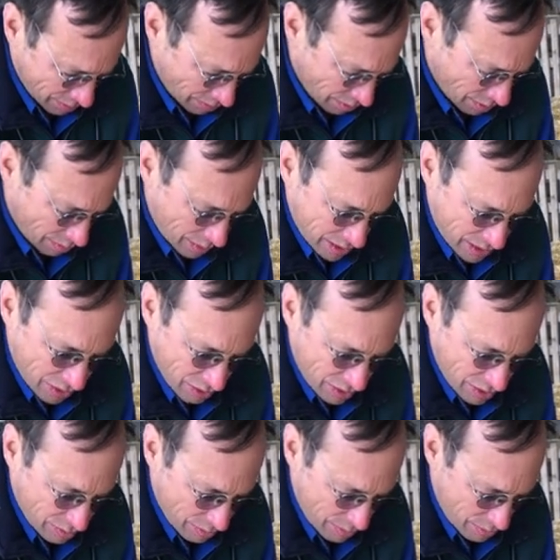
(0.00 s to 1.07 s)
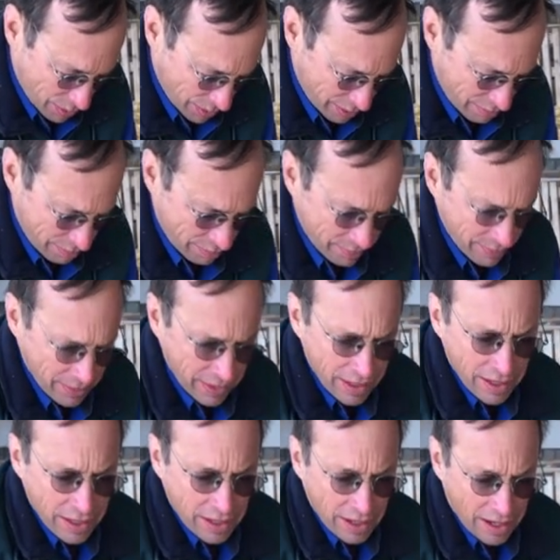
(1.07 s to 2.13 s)
what we do is we put them
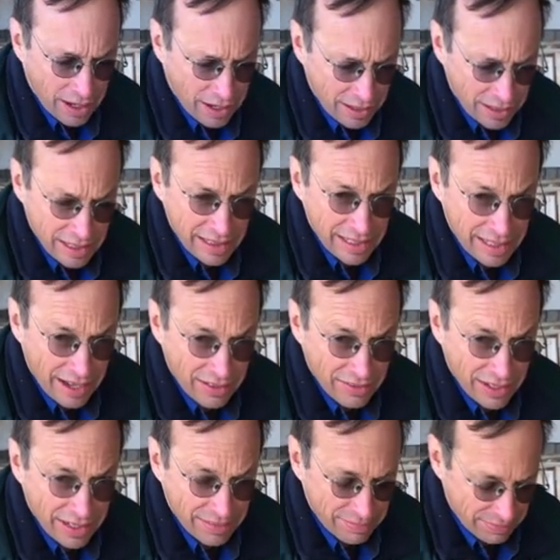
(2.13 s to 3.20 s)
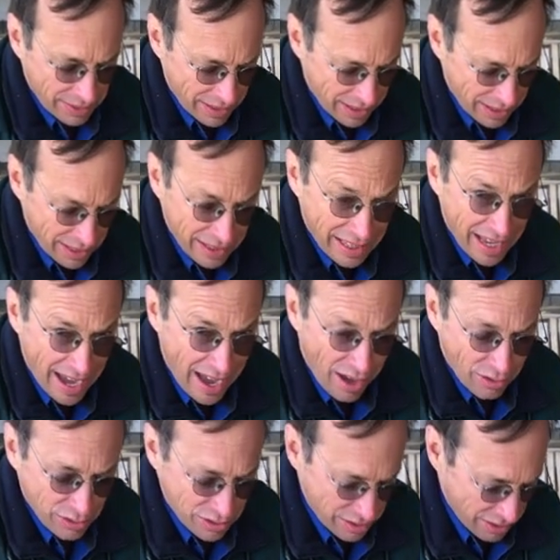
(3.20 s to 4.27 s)
uh, in the oven, in the
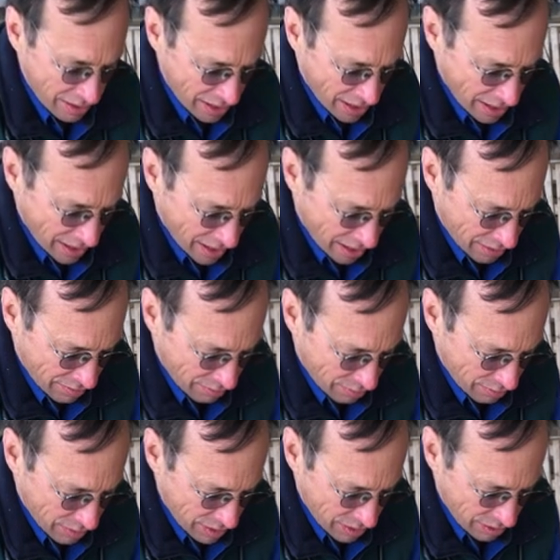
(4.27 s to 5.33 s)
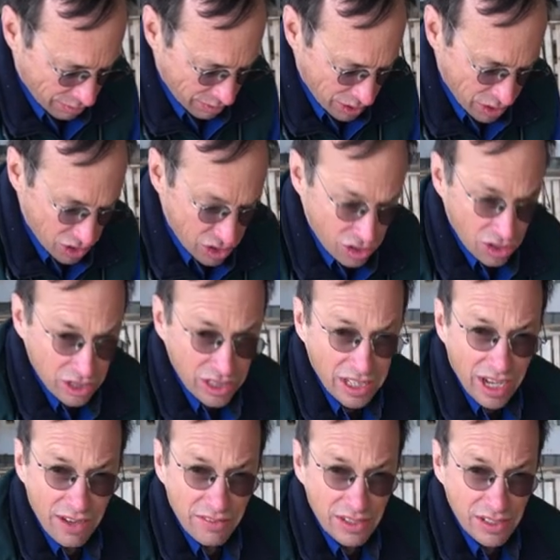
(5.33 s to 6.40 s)
house. And we, we, just turn
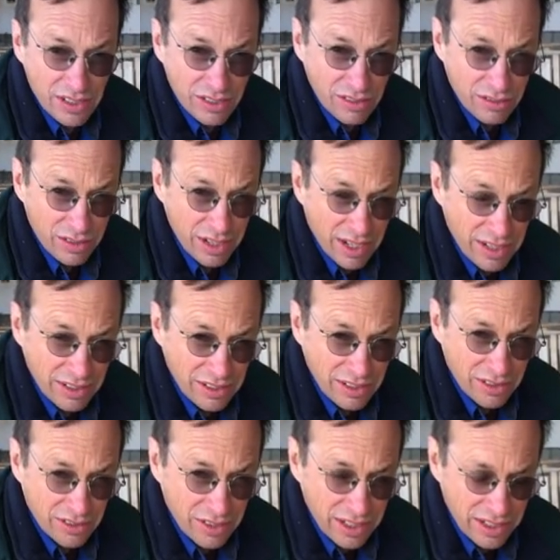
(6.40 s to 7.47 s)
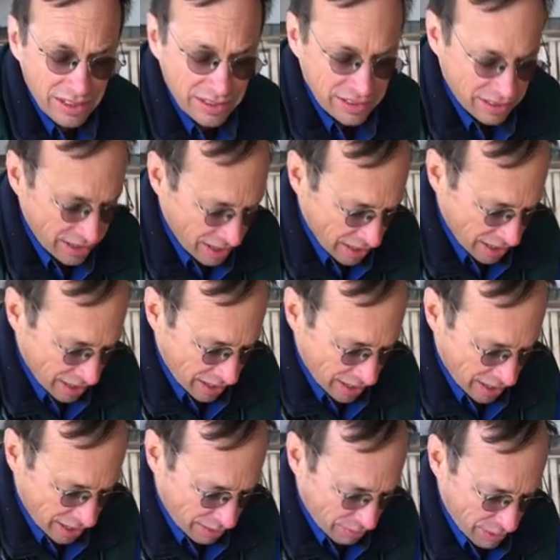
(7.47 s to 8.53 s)
the oven to 300 degrees.
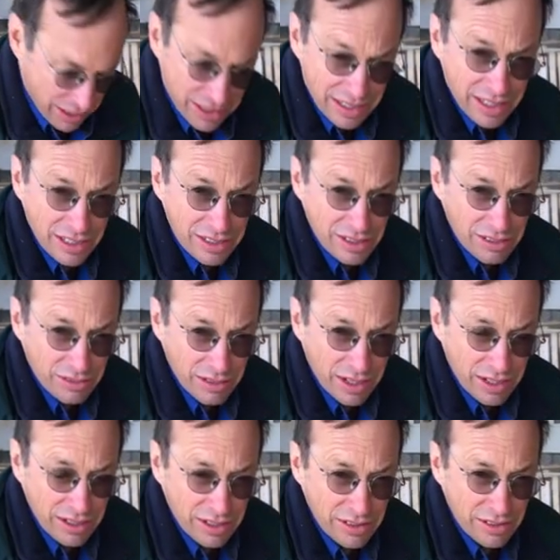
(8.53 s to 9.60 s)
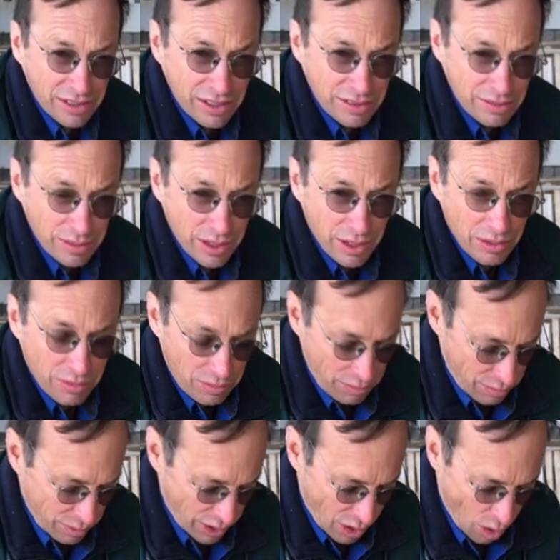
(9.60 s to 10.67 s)
And once it gets to 300 degrees,
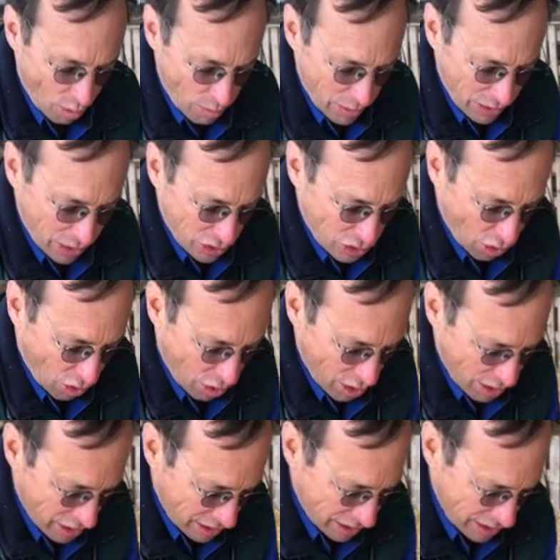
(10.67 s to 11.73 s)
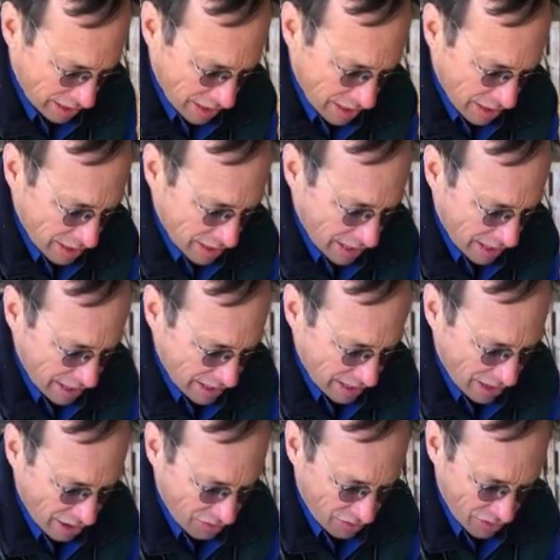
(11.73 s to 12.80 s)
we, we open the door and let
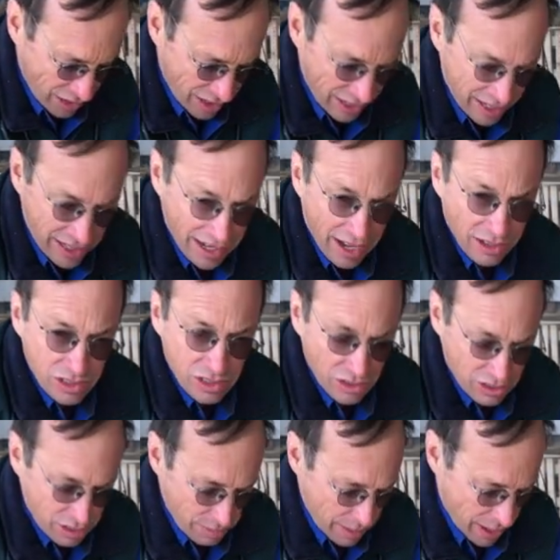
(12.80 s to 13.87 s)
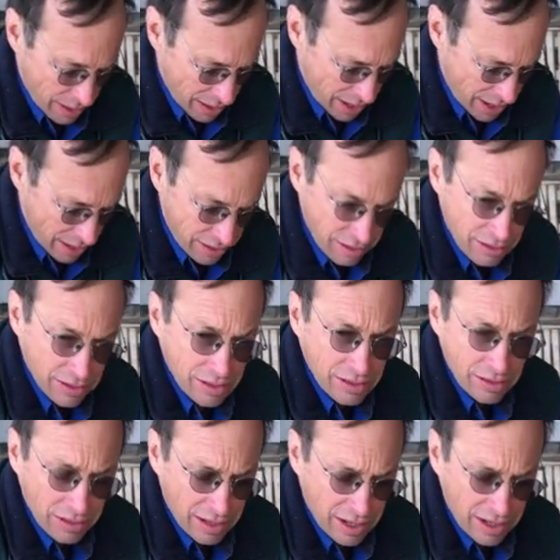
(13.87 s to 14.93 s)
enough of the heat out so it's about 100
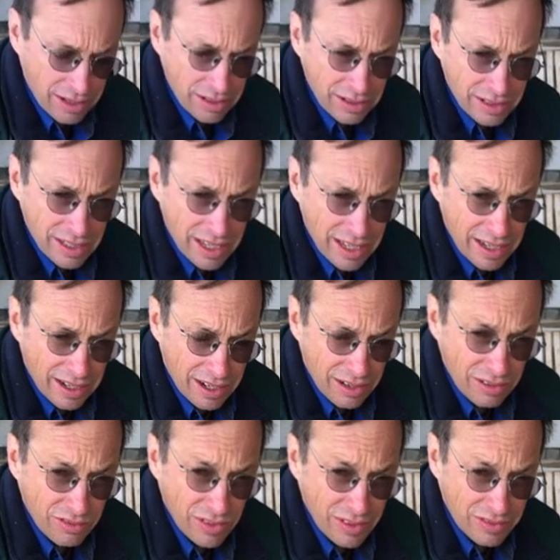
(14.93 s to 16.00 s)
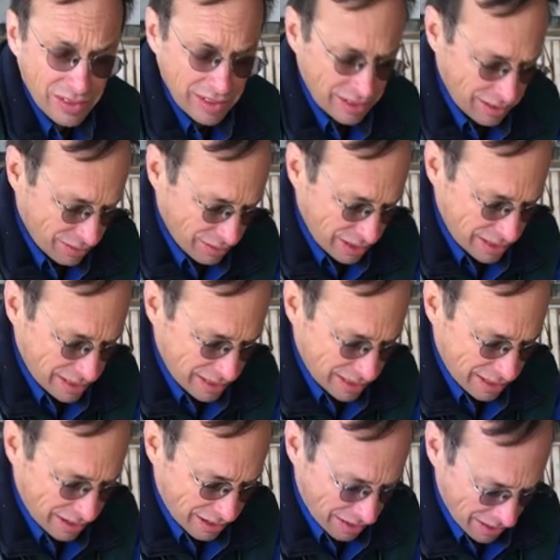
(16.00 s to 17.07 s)
to 110, 115 degrees in
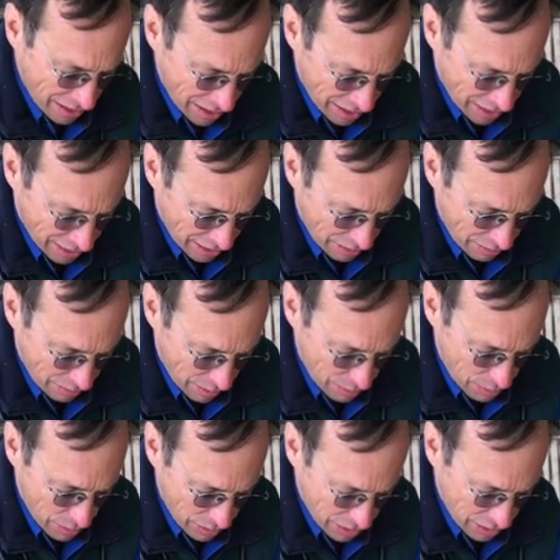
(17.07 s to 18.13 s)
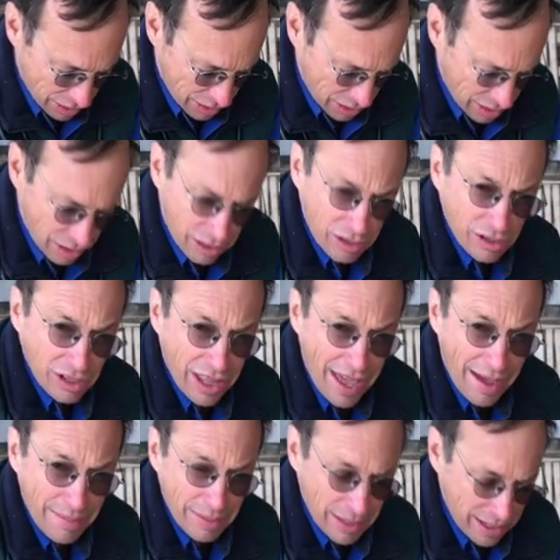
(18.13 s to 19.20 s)
there. Then we put the, the little
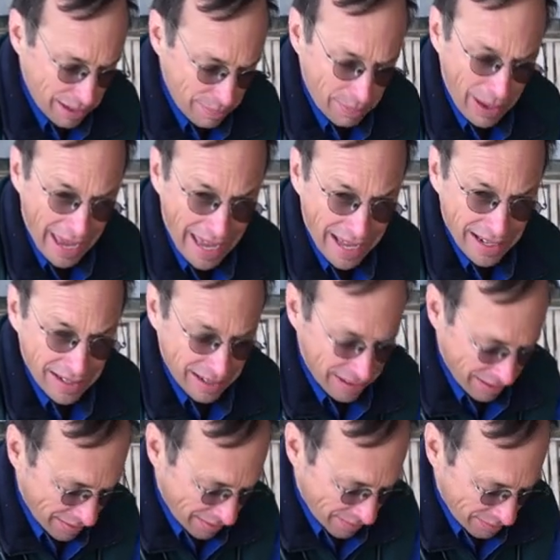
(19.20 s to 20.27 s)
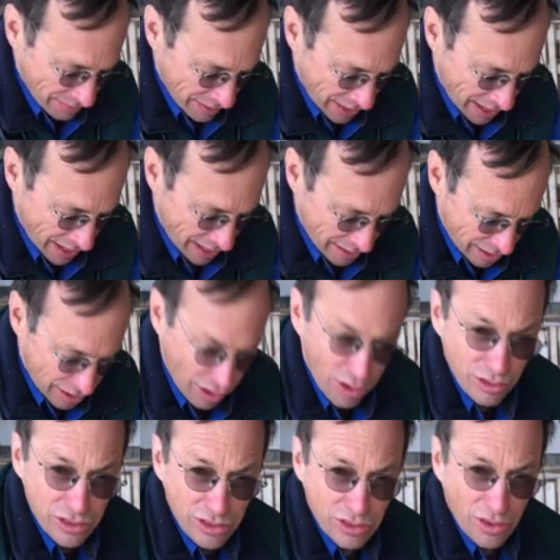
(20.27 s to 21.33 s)
lamb in a pan and
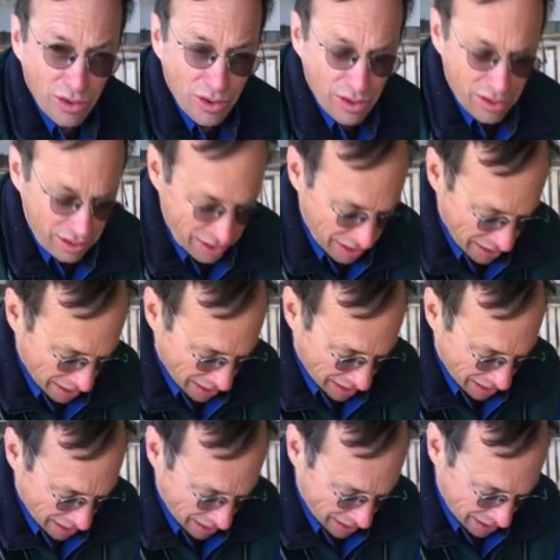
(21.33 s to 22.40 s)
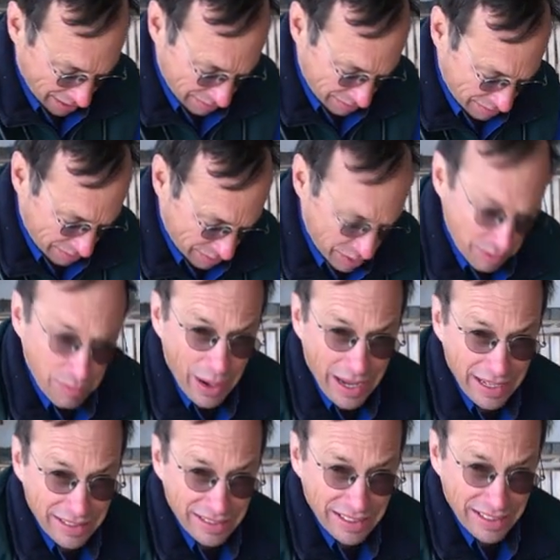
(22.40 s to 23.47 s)
close the door and we
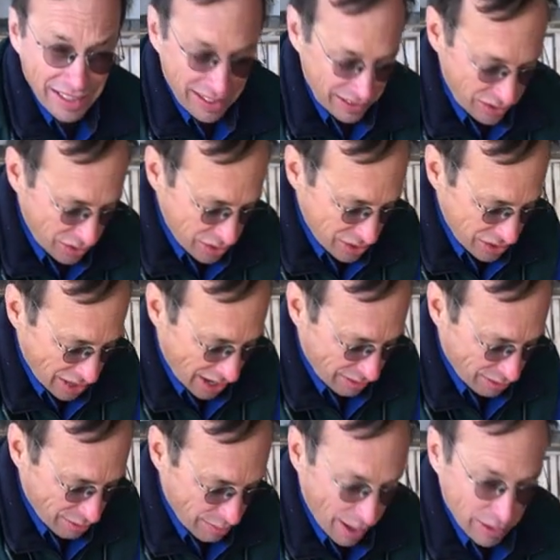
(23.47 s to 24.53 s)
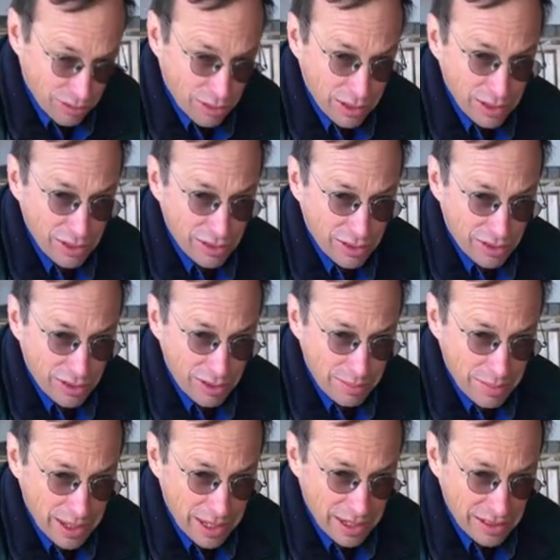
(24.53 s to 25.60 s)
wait. And usually after about 20 or 30
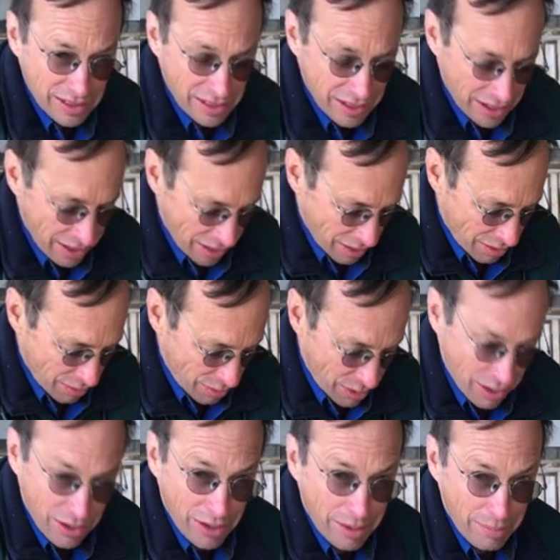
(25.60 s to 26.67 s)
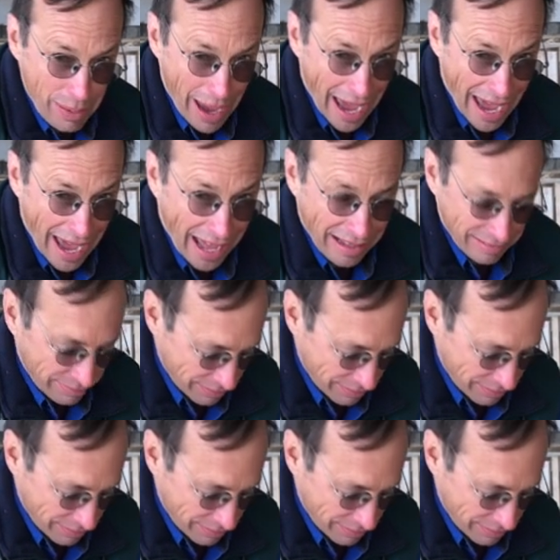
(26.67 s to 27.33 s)
minutes, we hear a baa